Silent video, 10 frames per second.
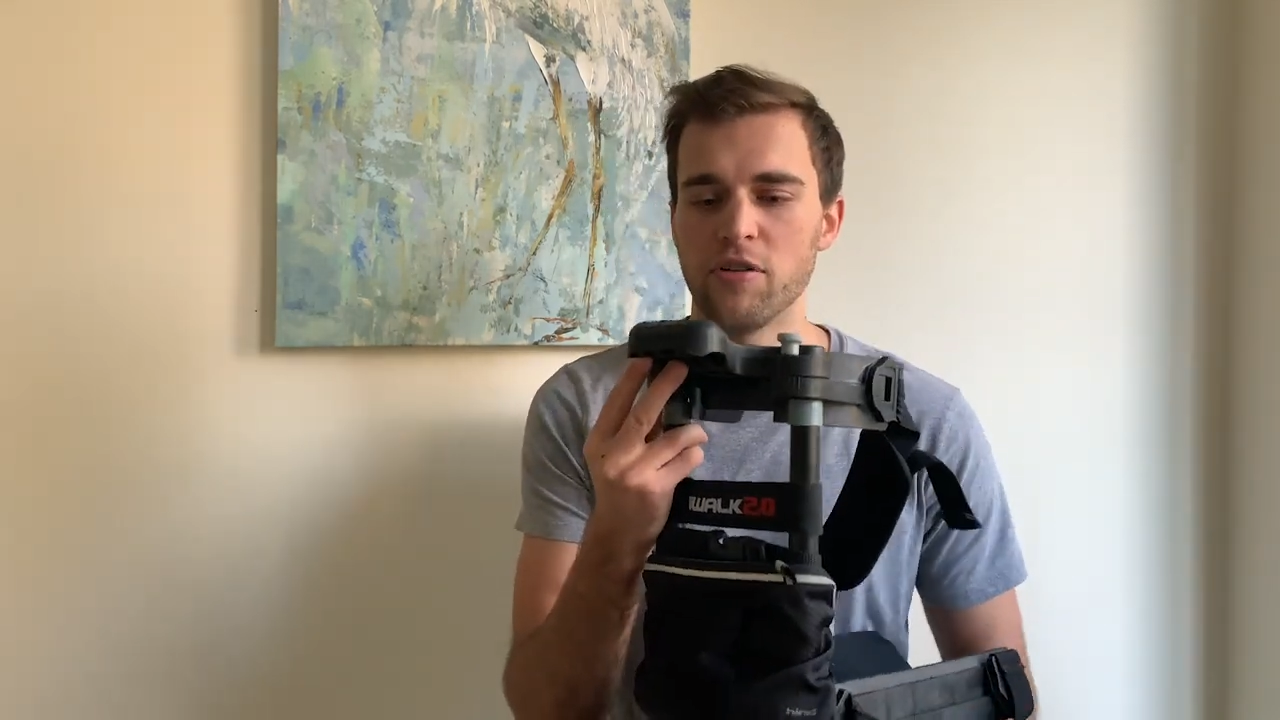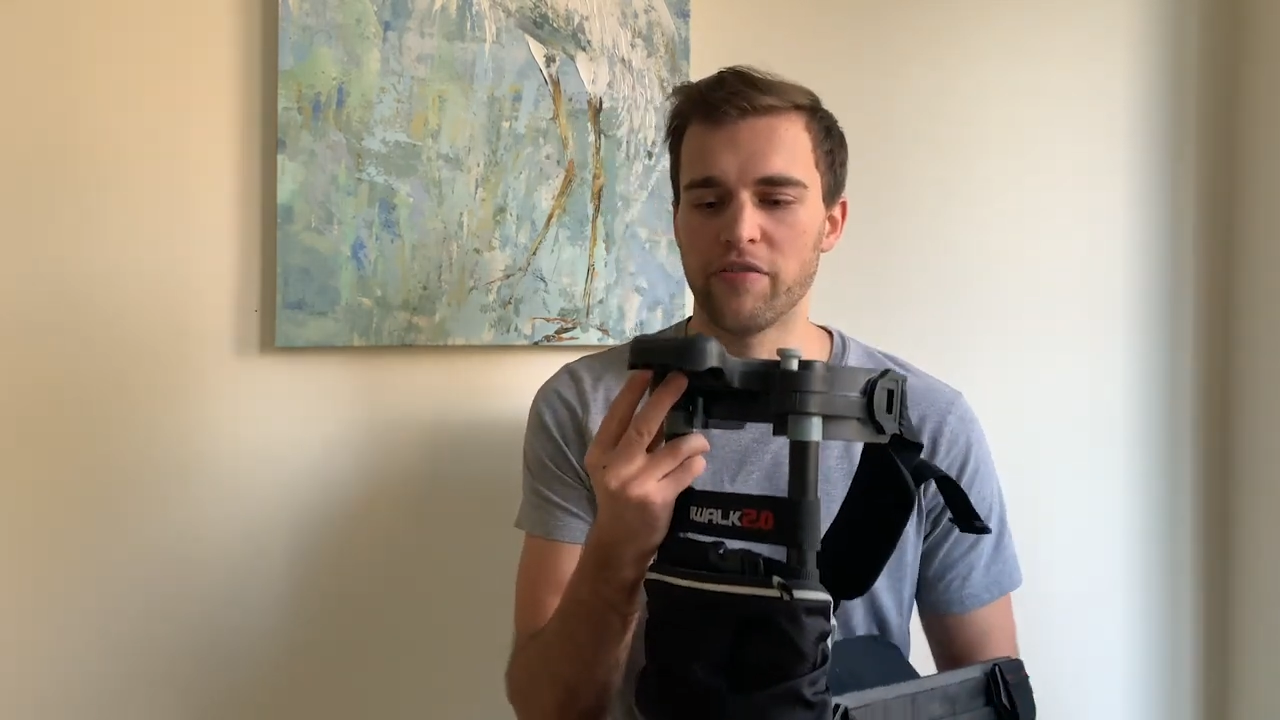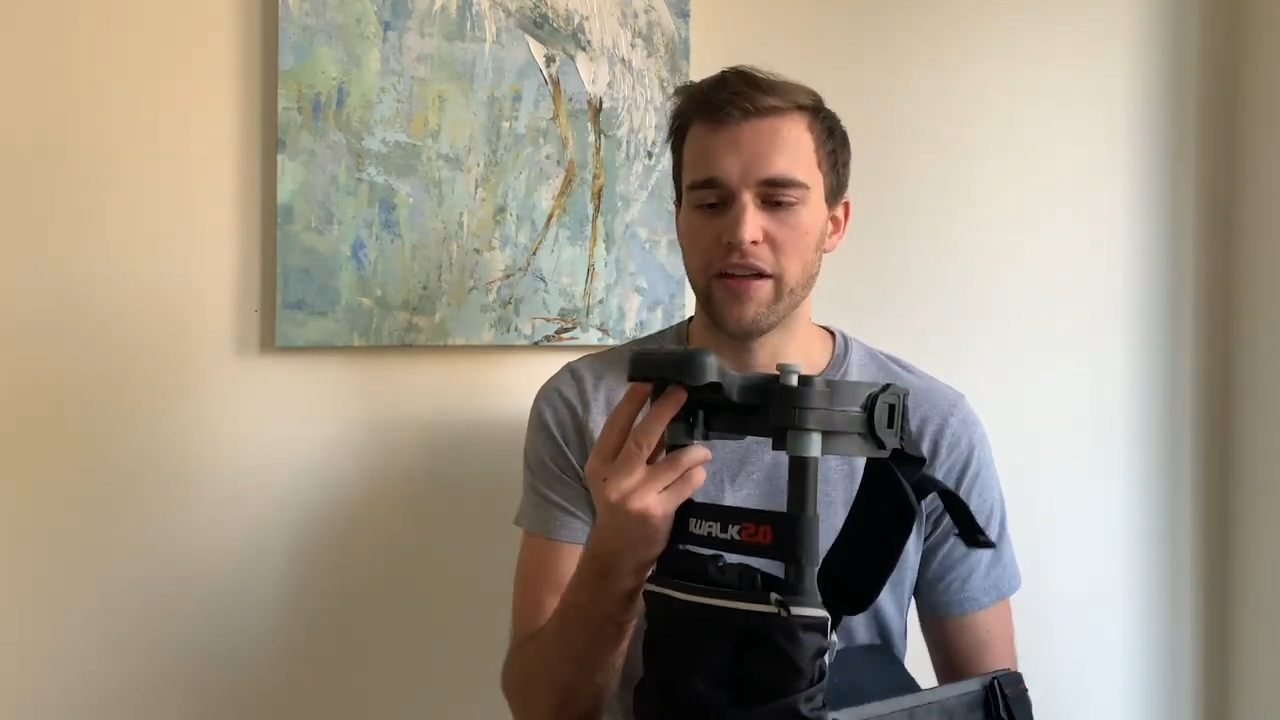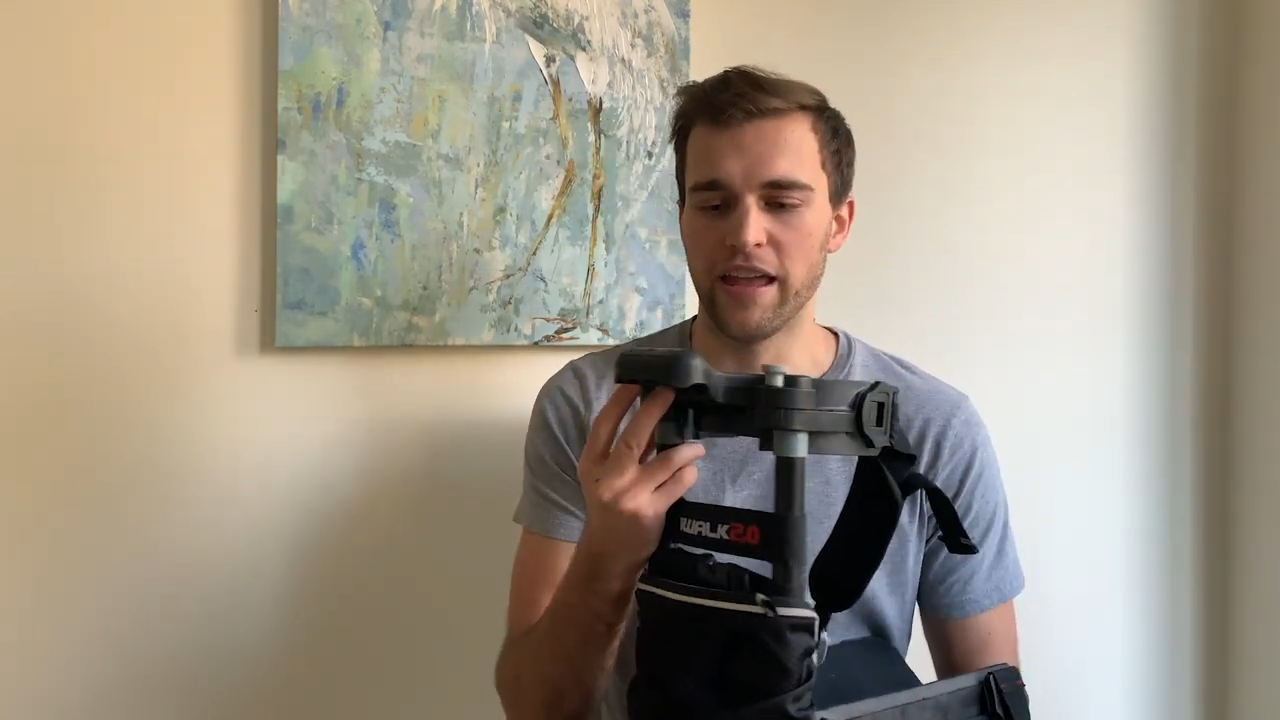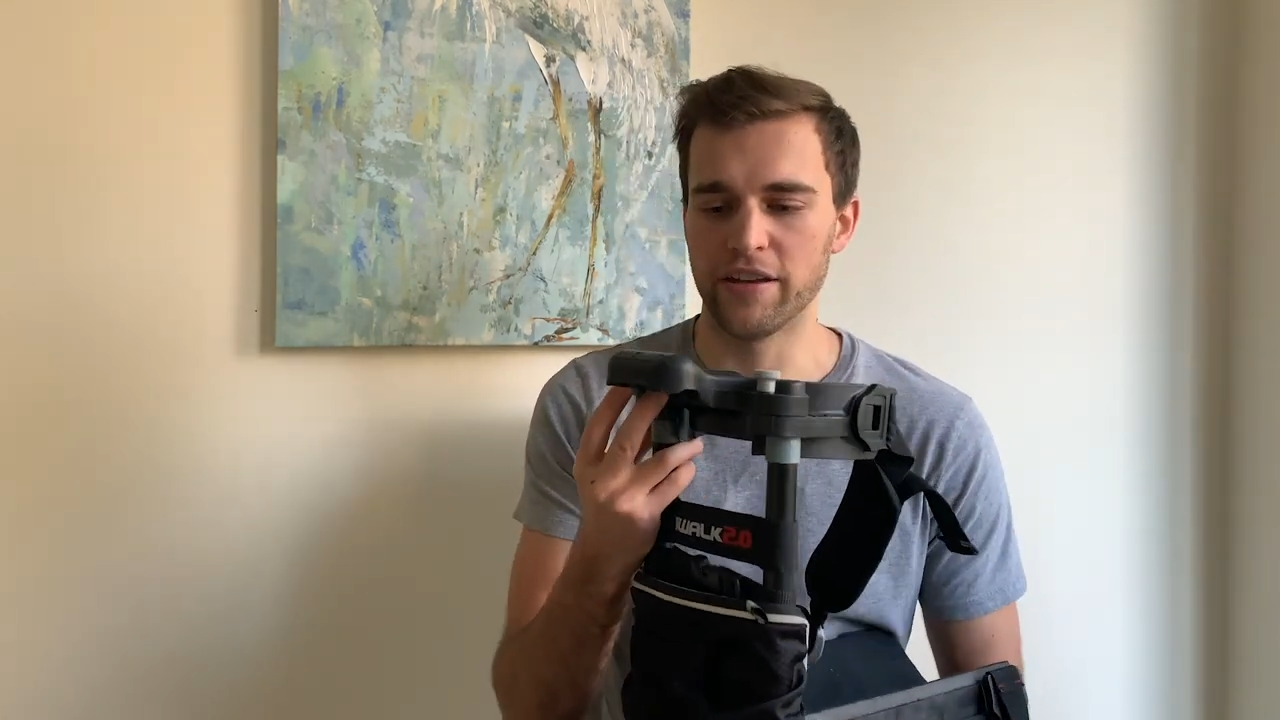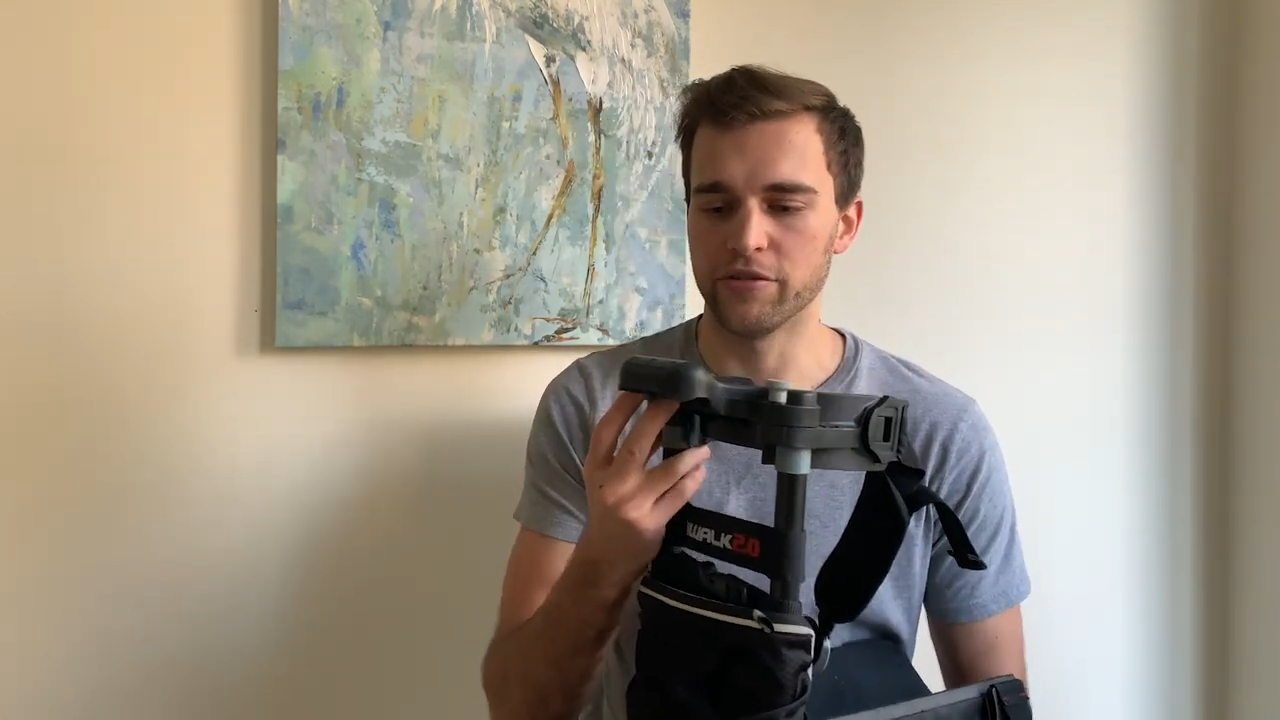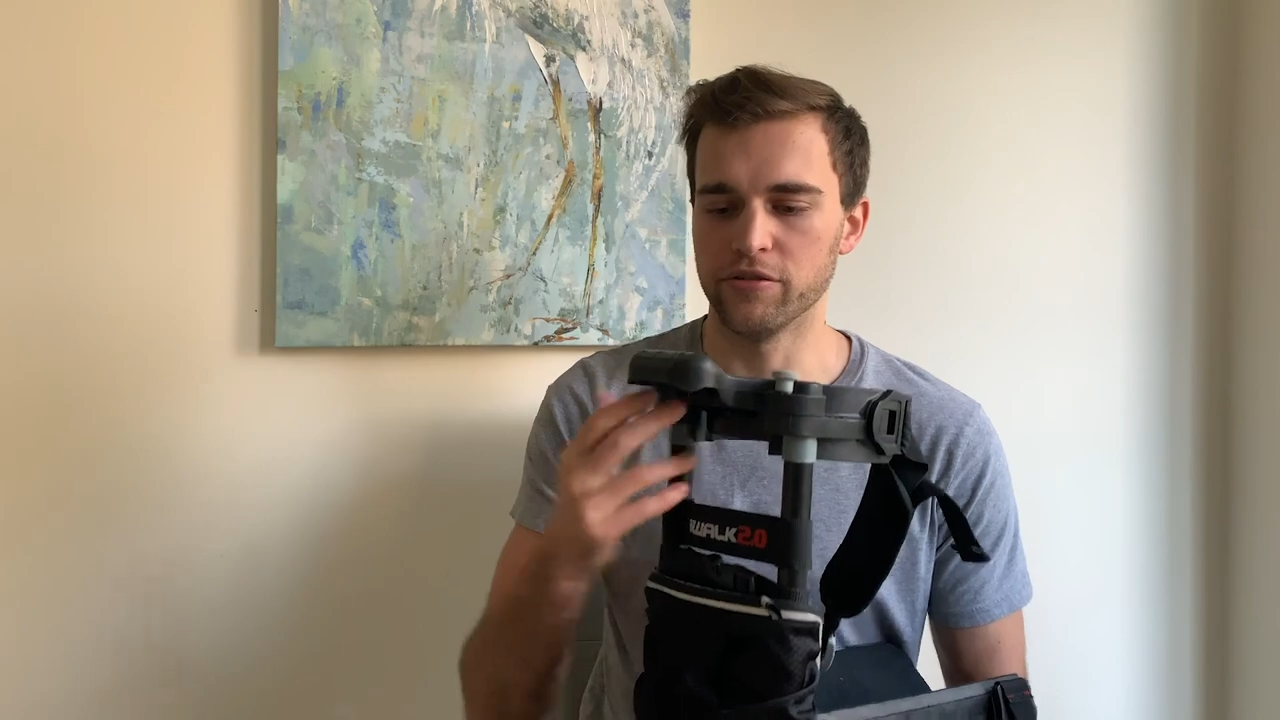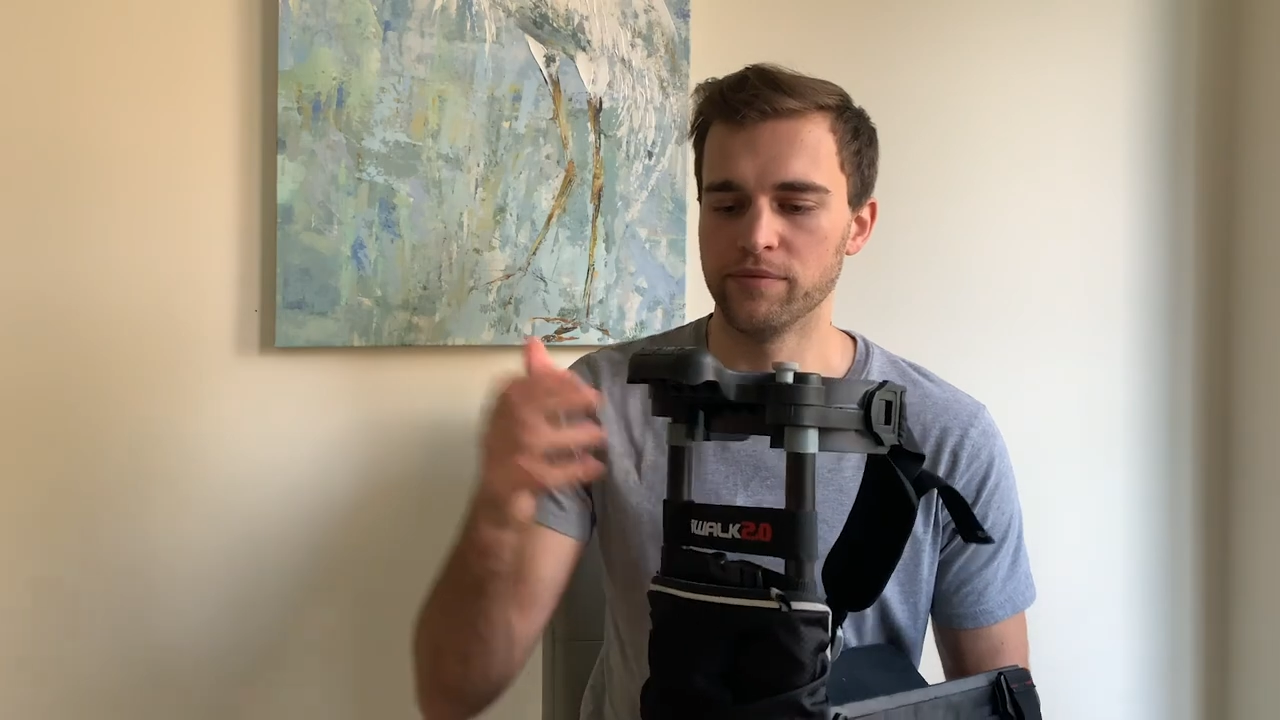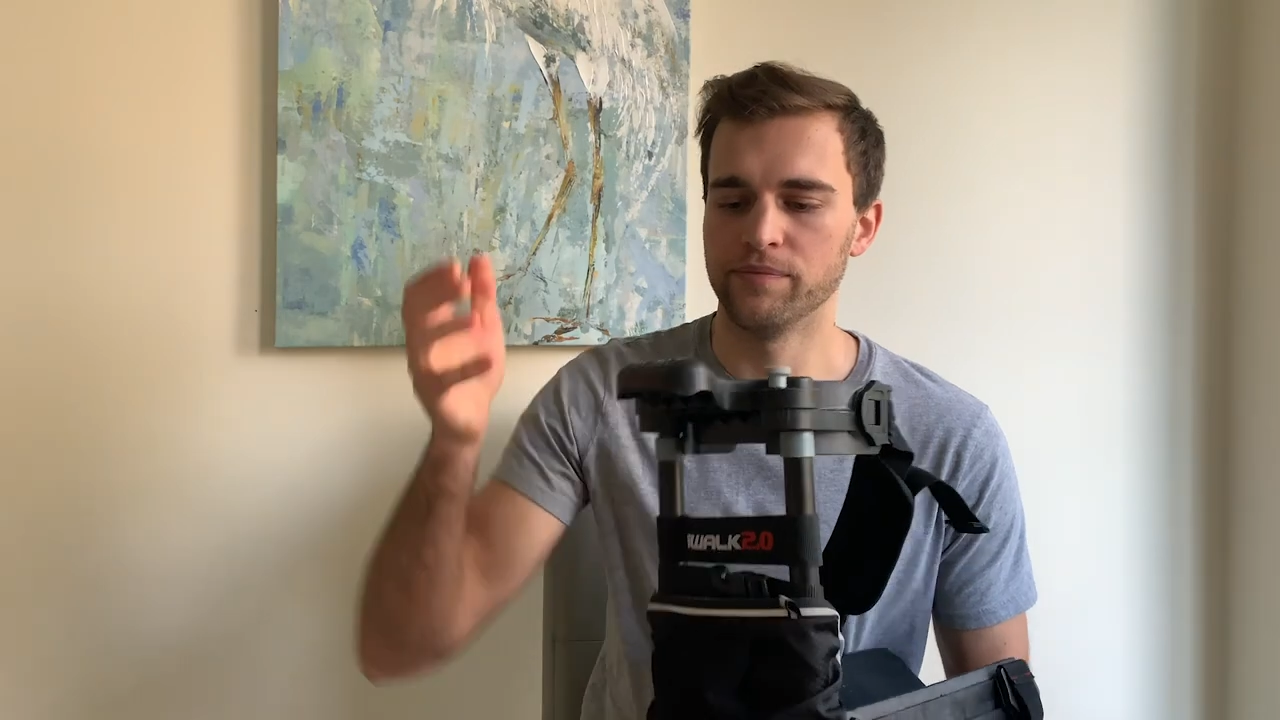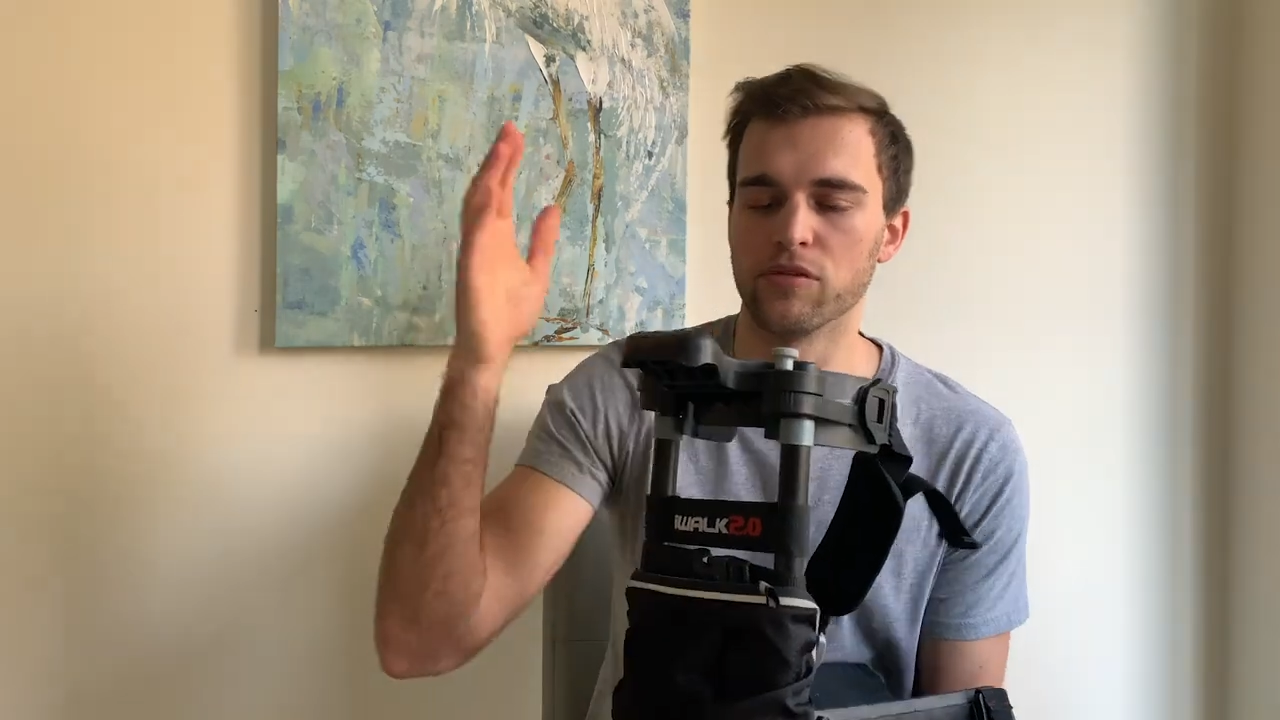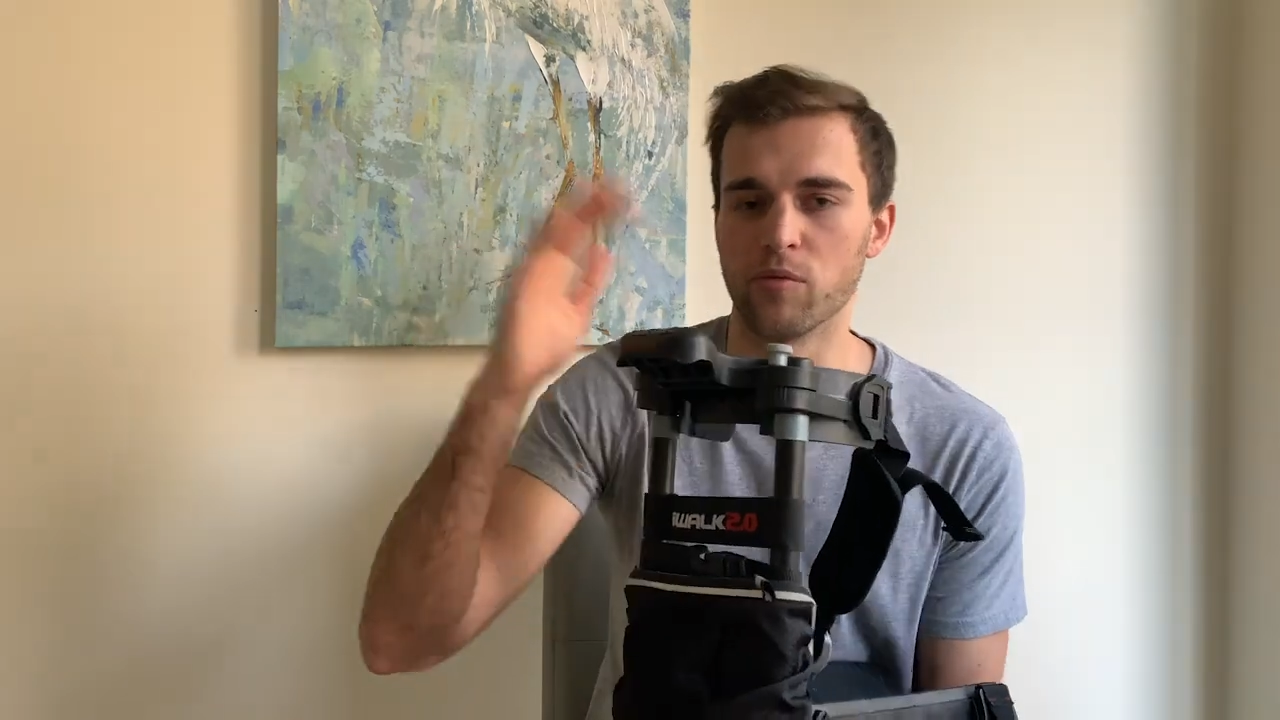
have a handle.